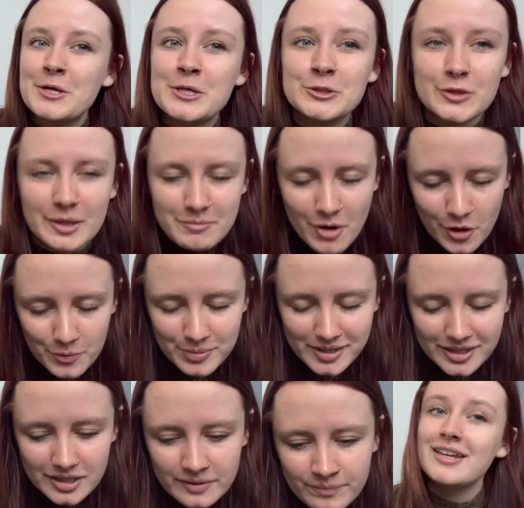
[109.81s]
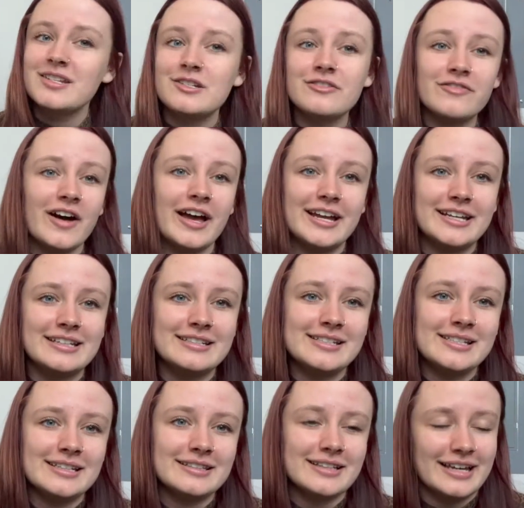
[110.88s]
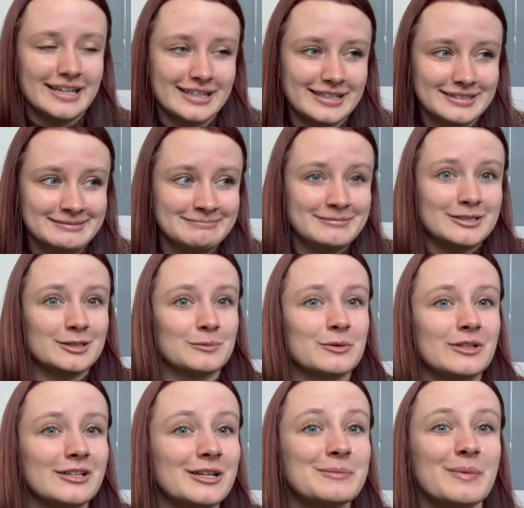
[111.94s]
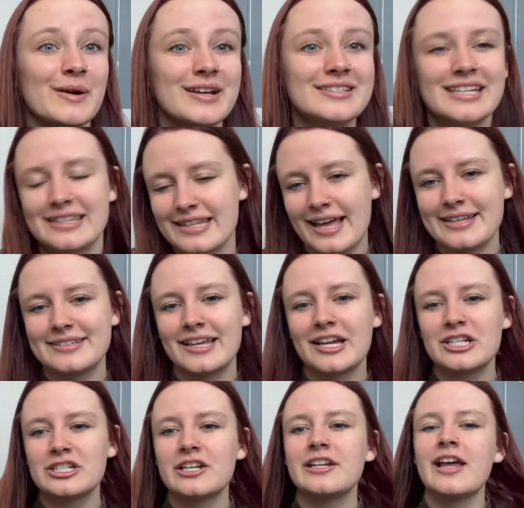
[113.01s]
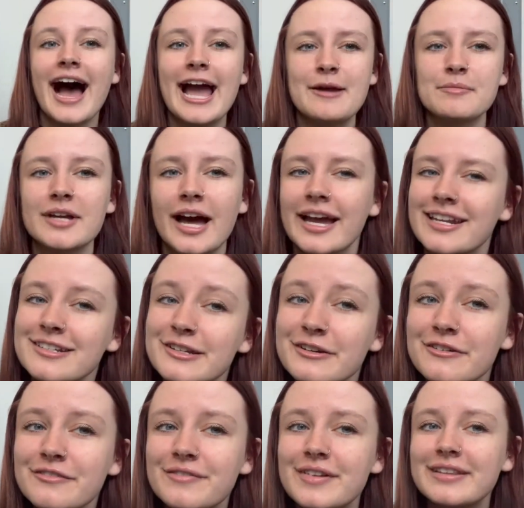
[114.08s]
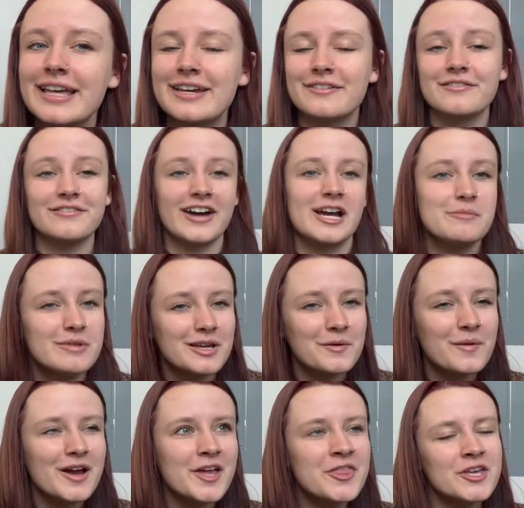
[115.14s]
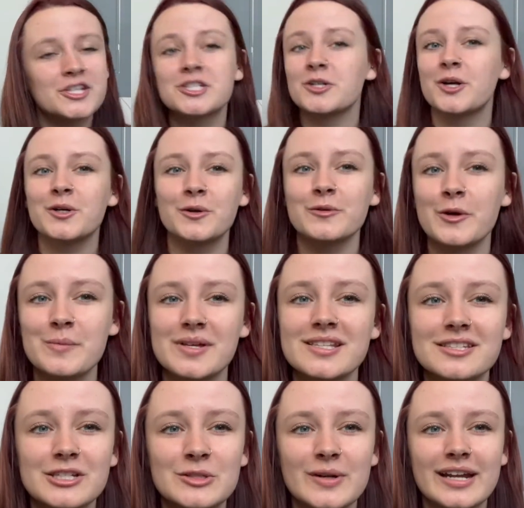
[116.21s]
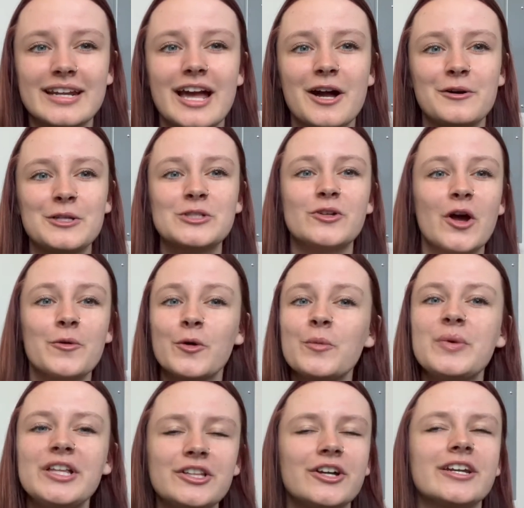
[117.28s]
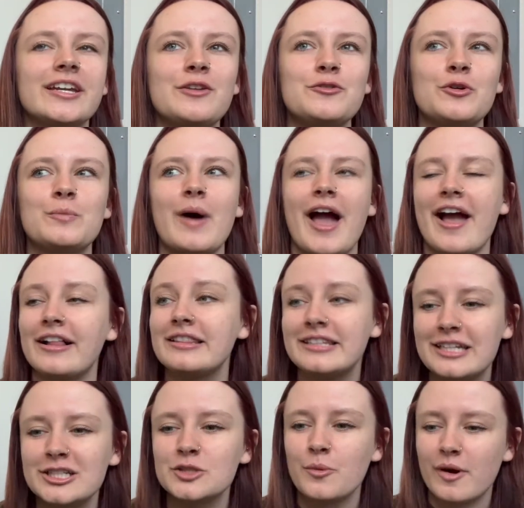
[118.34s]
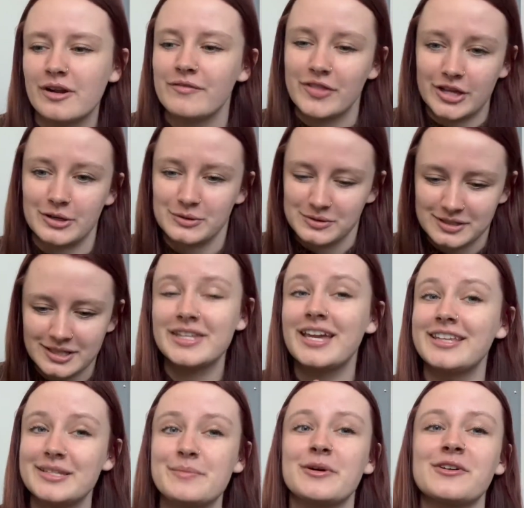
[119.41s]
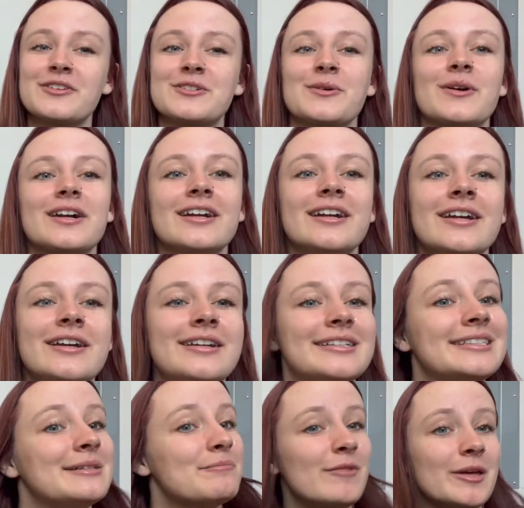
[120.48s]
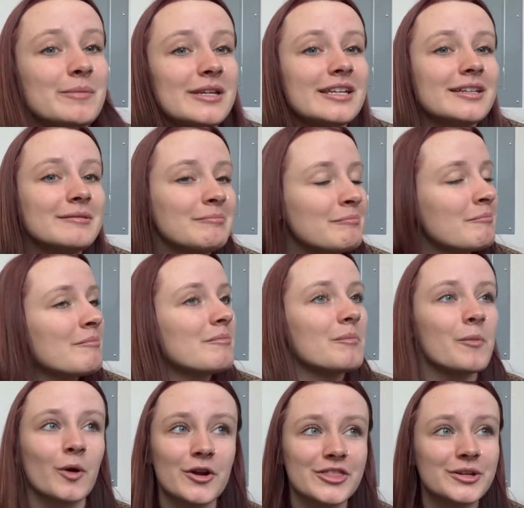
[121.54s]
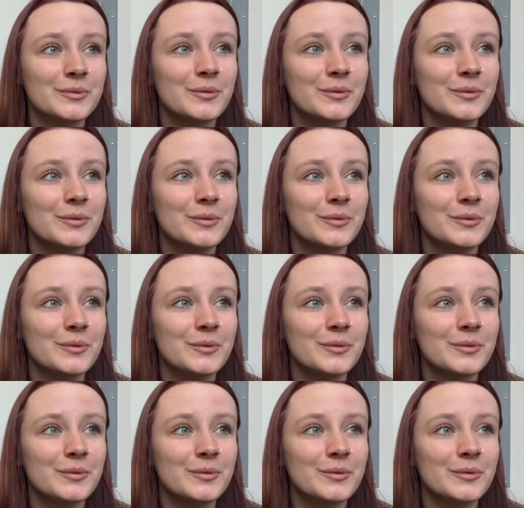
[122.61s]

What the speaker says: so I'm hoping to find like some really good books in that section. I am kind of like vibing with historical romances right now, so I will be looking to buy at least one of those in the bookstore. Maybe more than